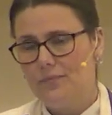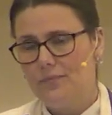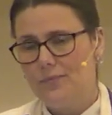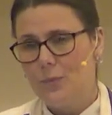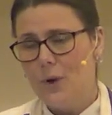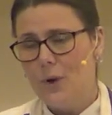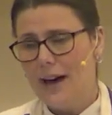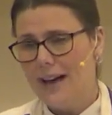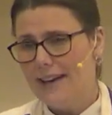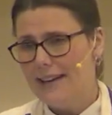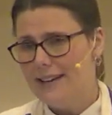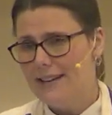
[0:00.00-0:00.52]

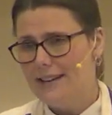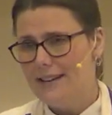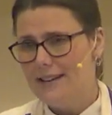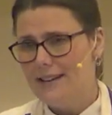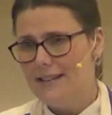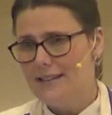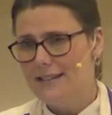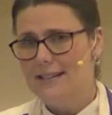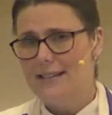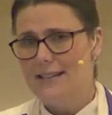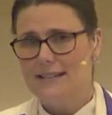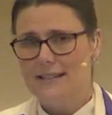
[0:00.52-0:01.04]
Why
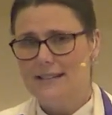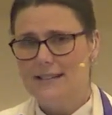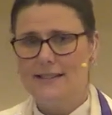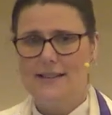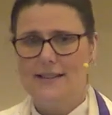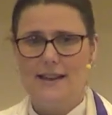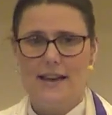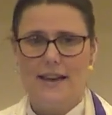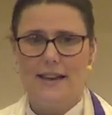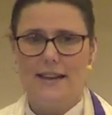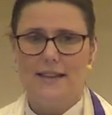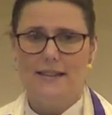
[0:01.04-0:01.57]
is this
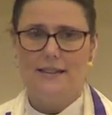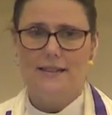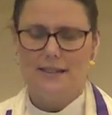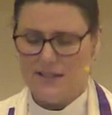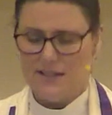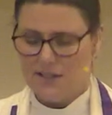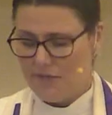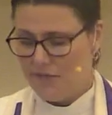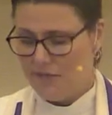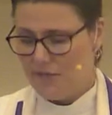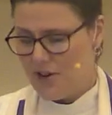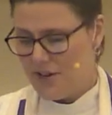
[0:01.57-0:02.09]
night
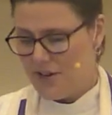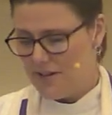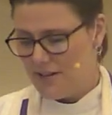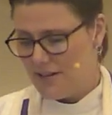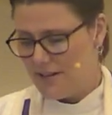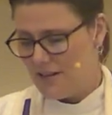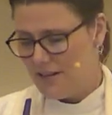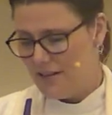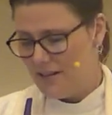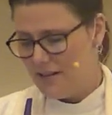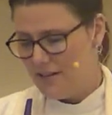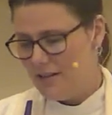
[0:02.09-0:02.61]

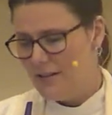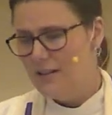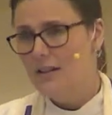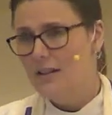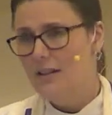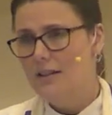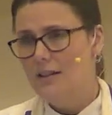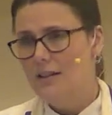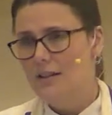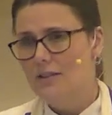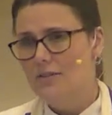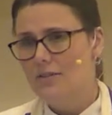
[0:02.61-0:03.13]
different
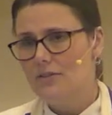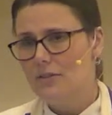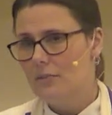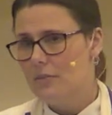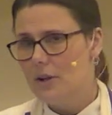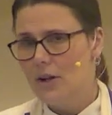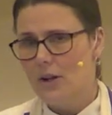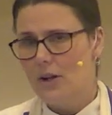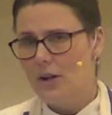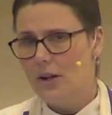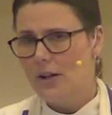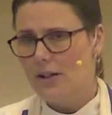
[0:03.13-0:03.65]
from
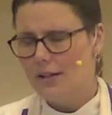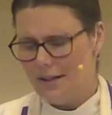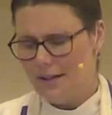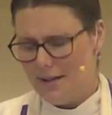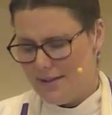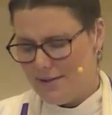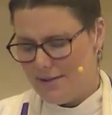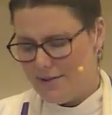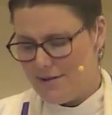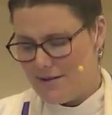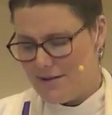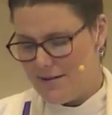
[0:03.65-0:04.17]
all
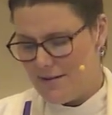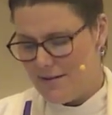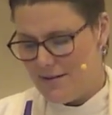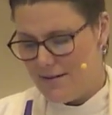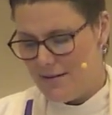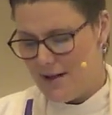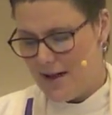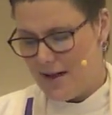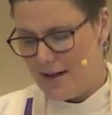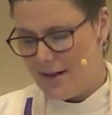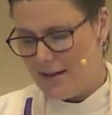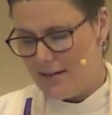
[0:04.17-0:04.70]
other
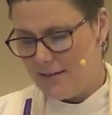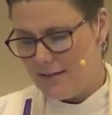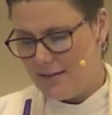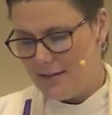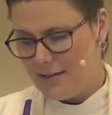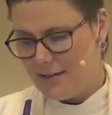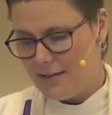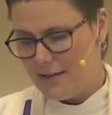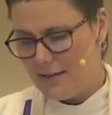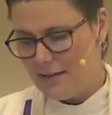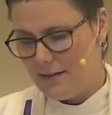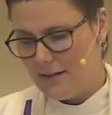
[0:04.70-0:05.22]

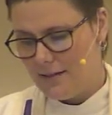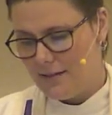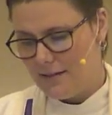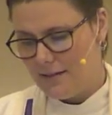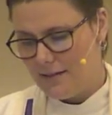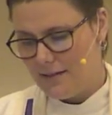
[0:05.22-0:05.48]
nights?